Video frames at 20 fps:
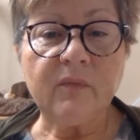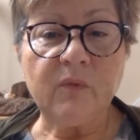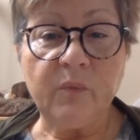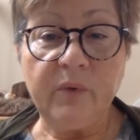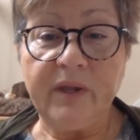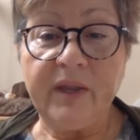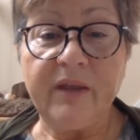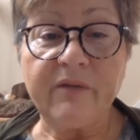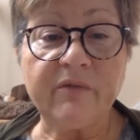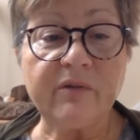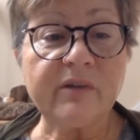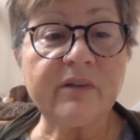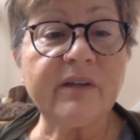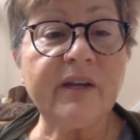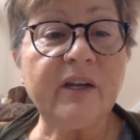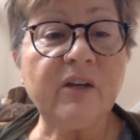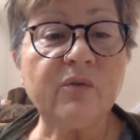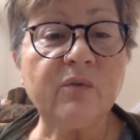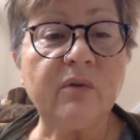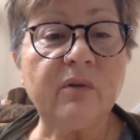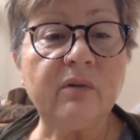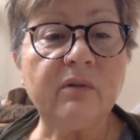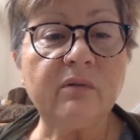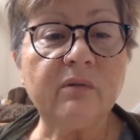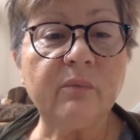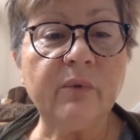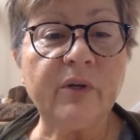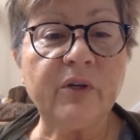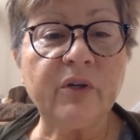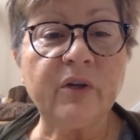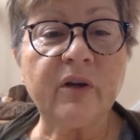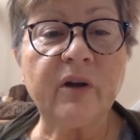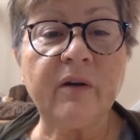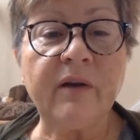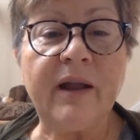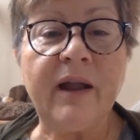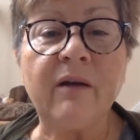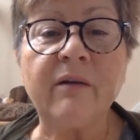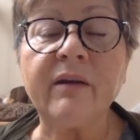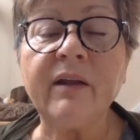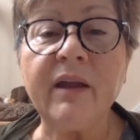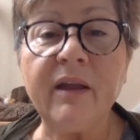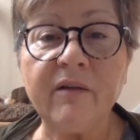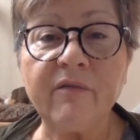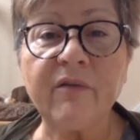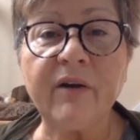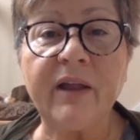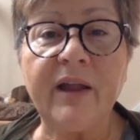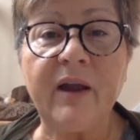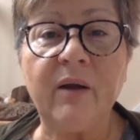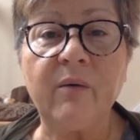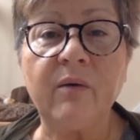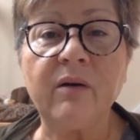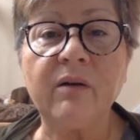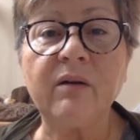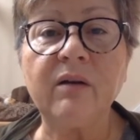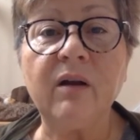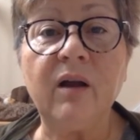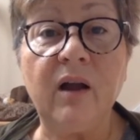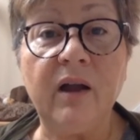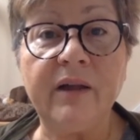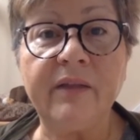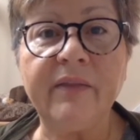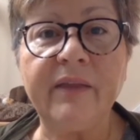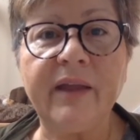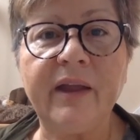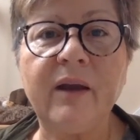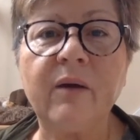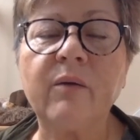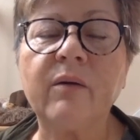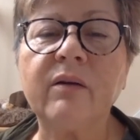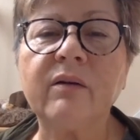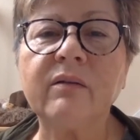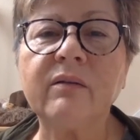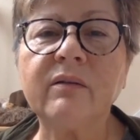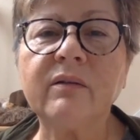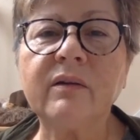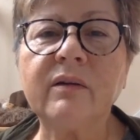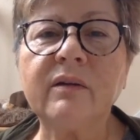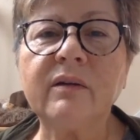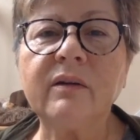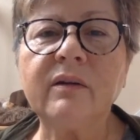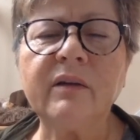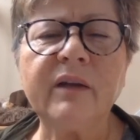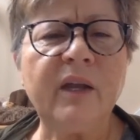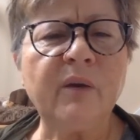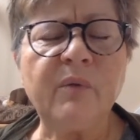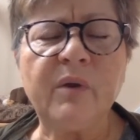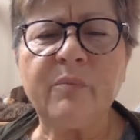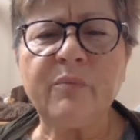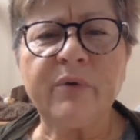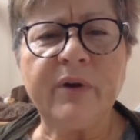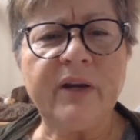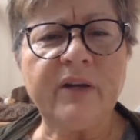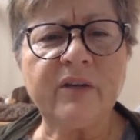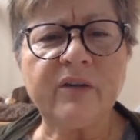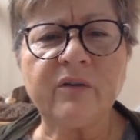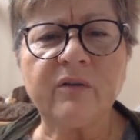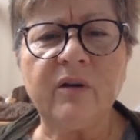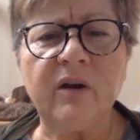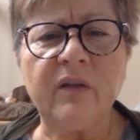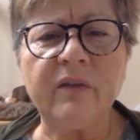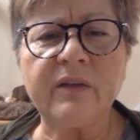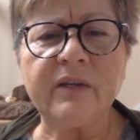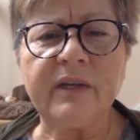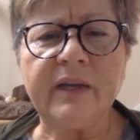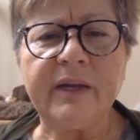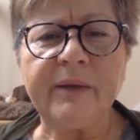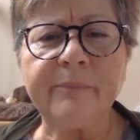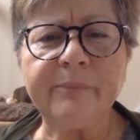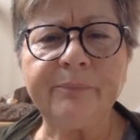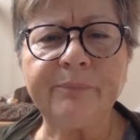We gave her a schedule. We took her out every hour on the hour, and we praised her all the time.